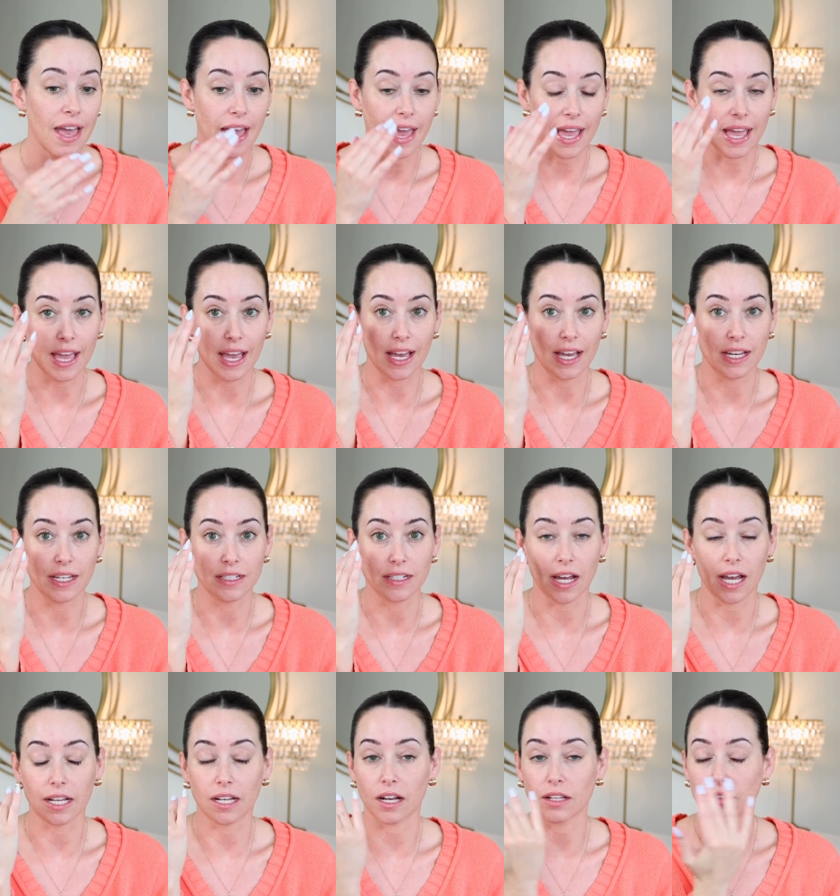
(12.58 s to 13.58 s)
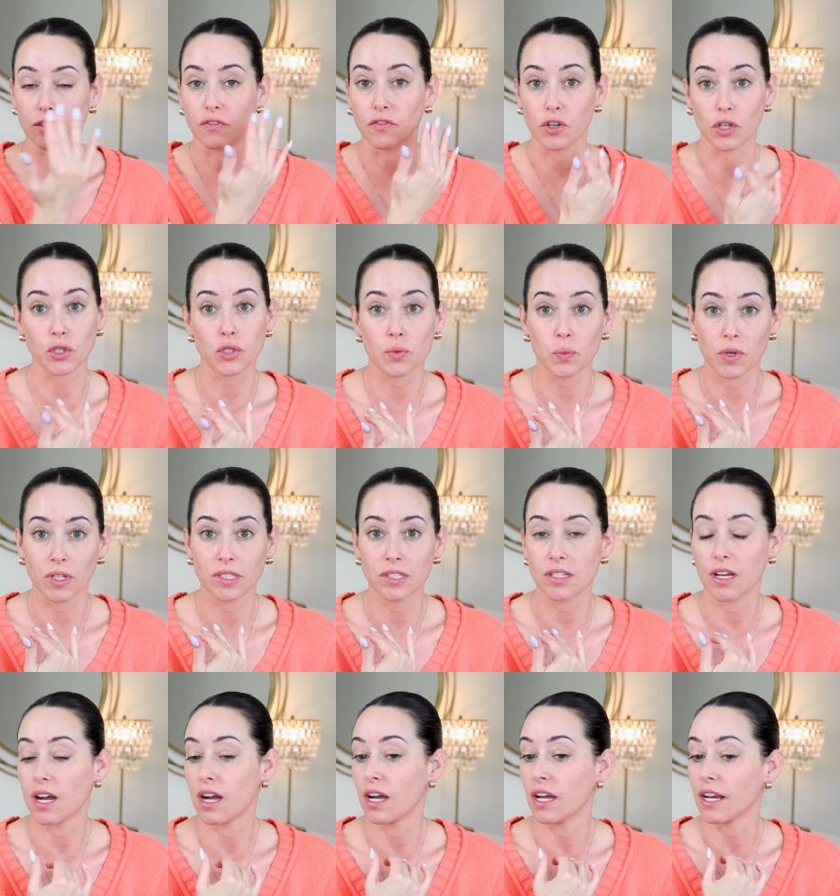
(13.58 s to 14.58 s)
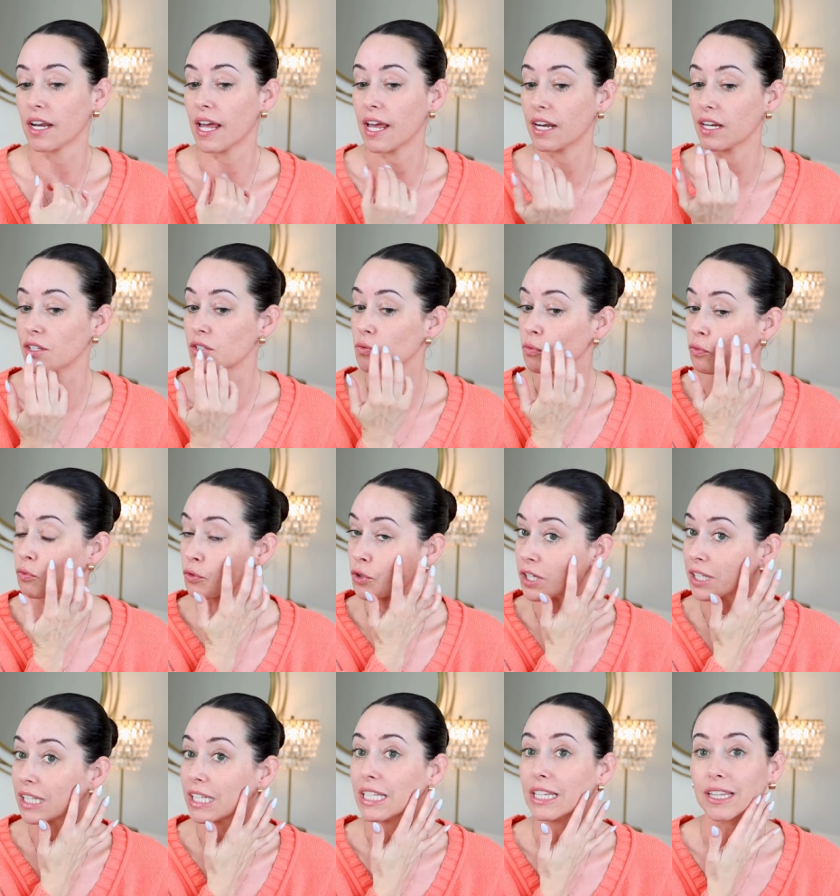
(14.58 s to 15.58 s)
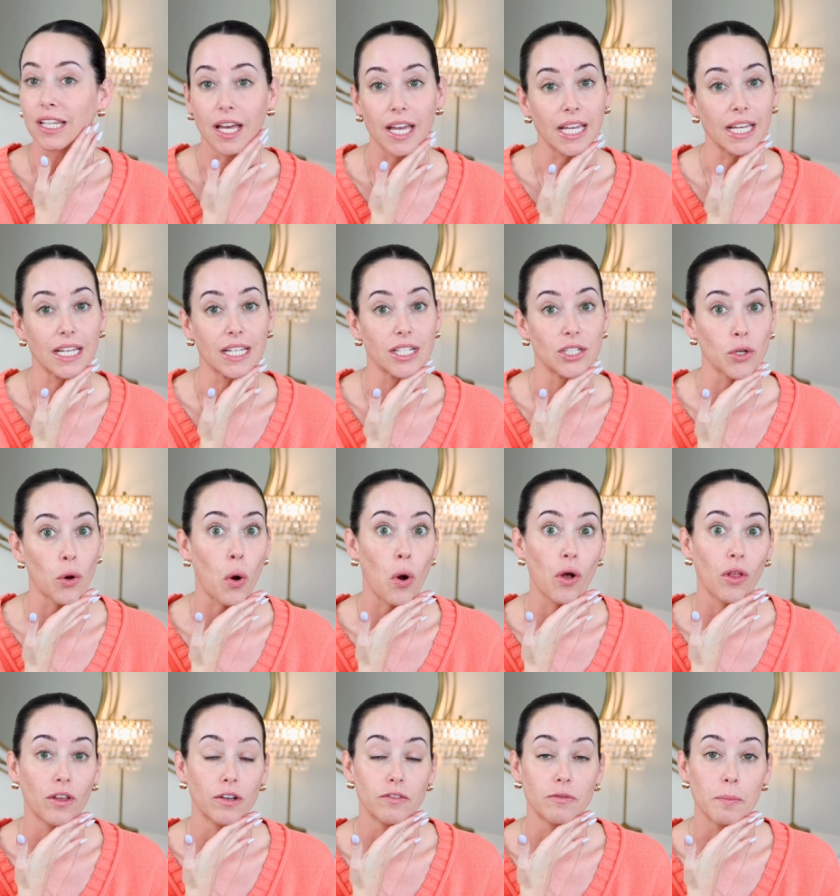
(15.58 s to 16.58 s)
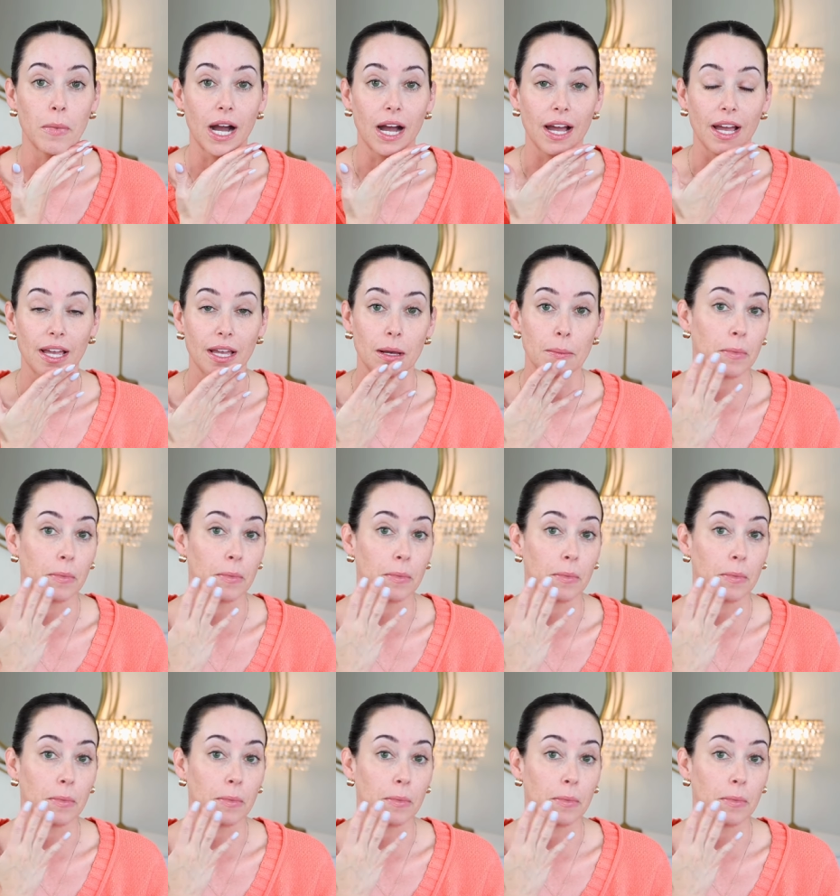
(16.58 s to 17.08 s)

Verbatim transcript: And I got the first one done and it's really lightened all of my